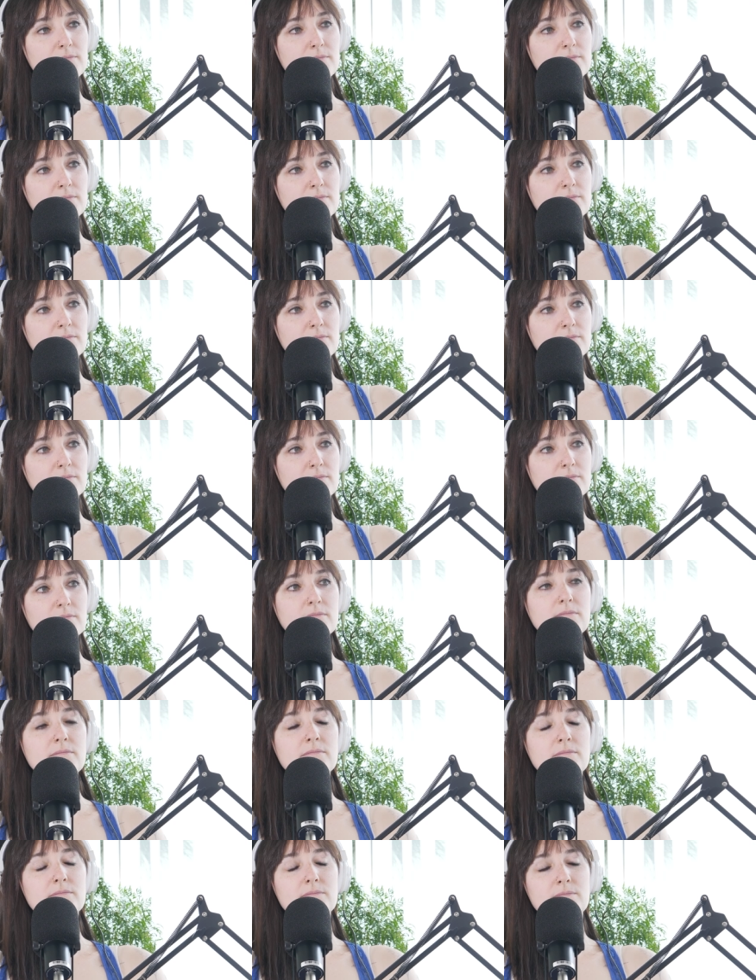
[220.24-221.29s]
now, because I'm
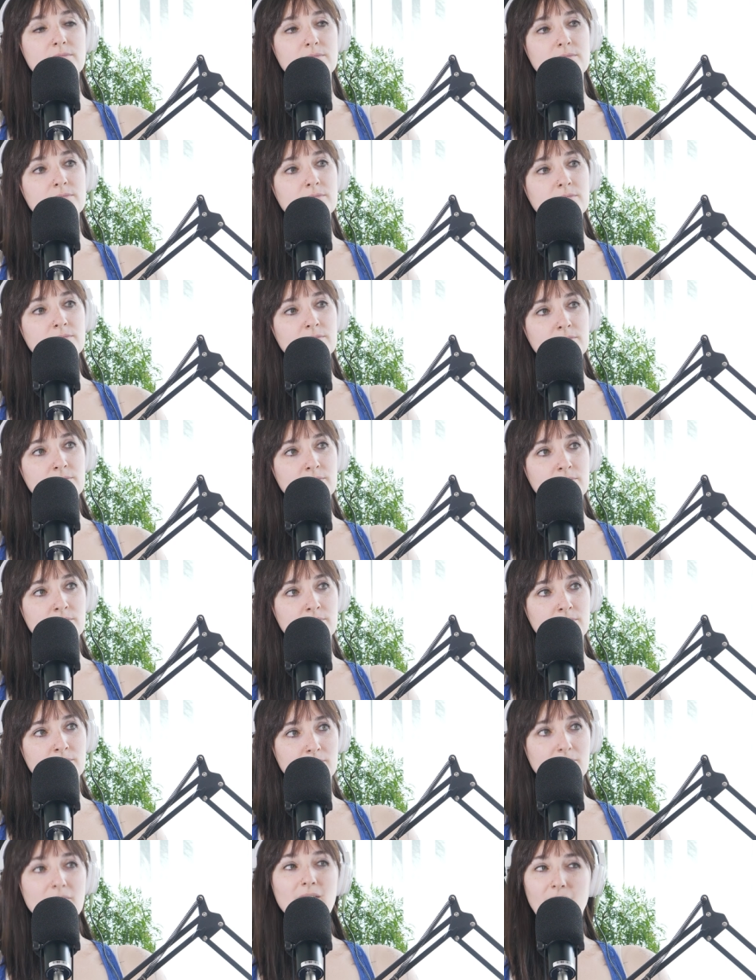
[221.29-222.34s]
very excited to see
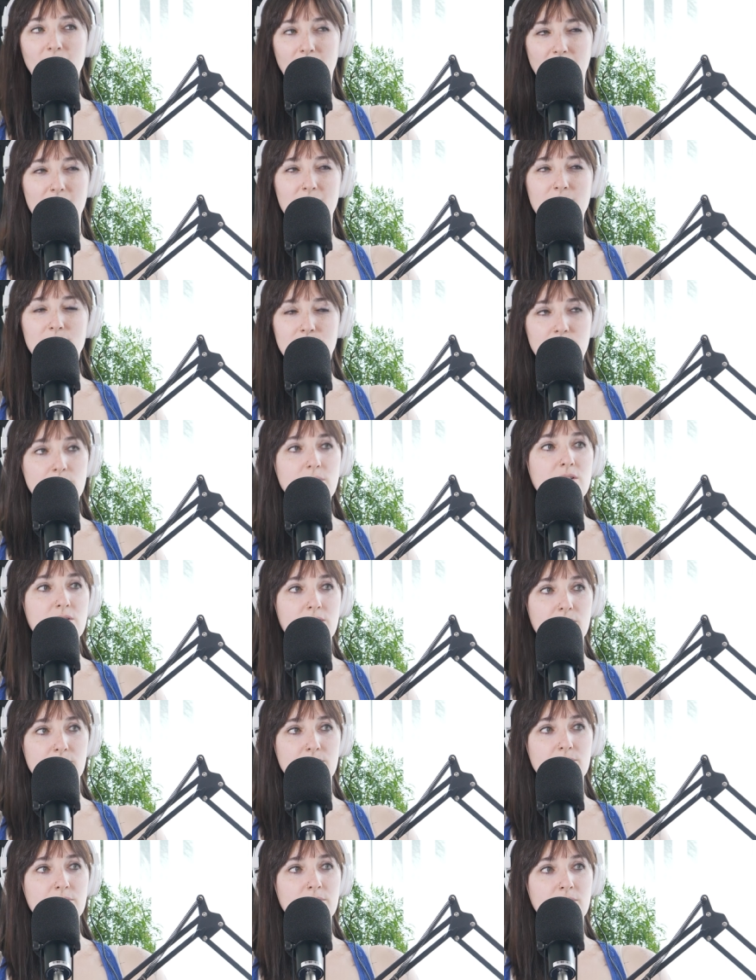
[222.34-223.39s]
his next project as a
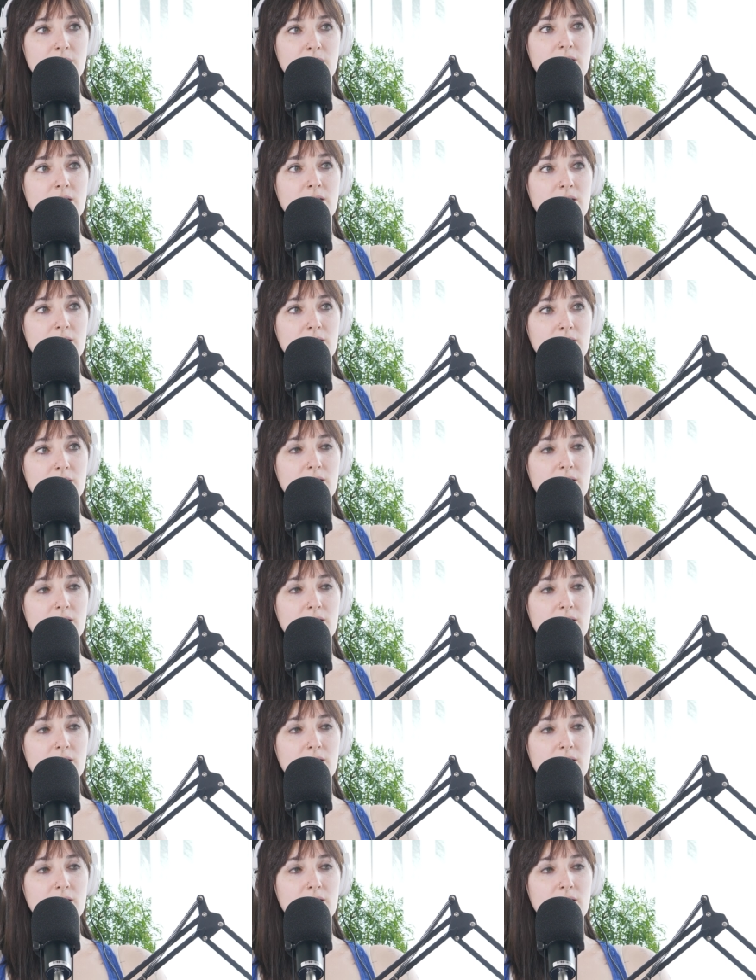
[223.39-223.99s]
cinematographer.